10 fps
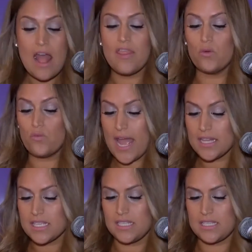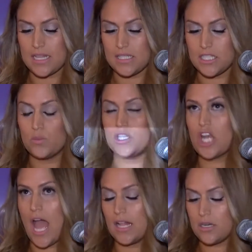then ran to the dentist with
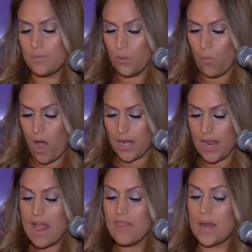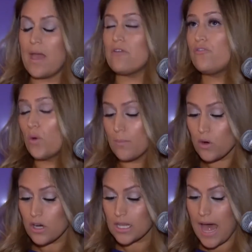child number one, then met four
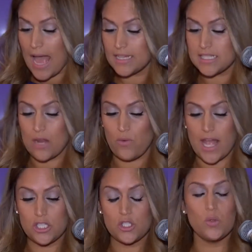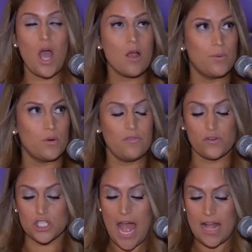more clients and ran to do carpool
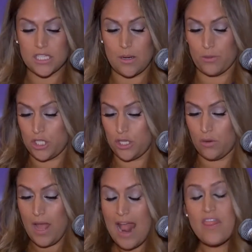for child number two,